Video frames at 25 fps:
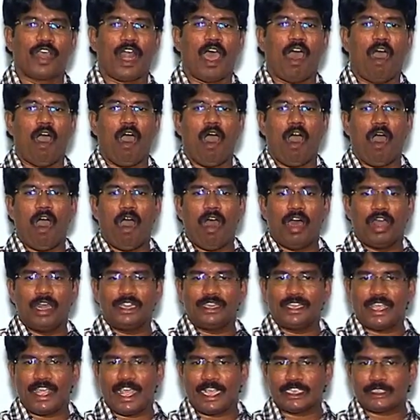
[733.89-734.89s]
For
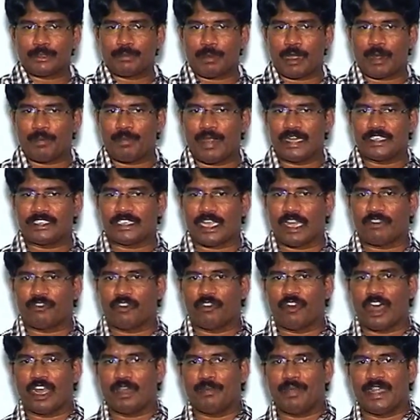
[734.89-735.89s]
all the experiments
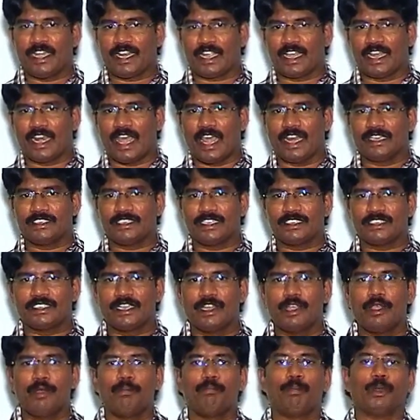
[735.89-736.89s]
of volumetric
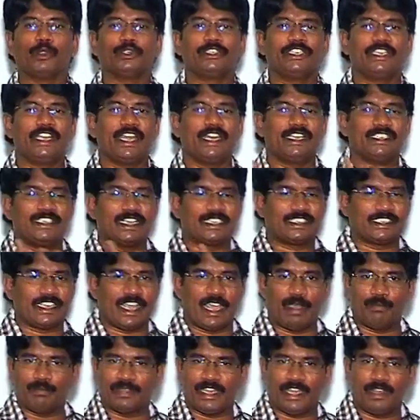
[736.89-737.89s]
analysis, procedure
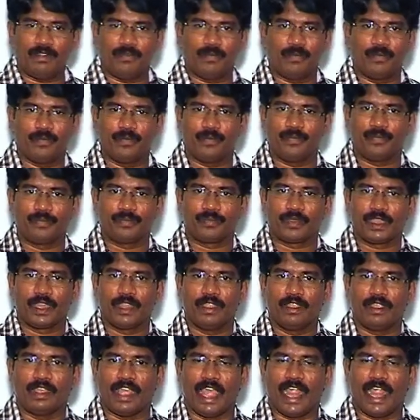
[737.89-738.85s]
is the same thing,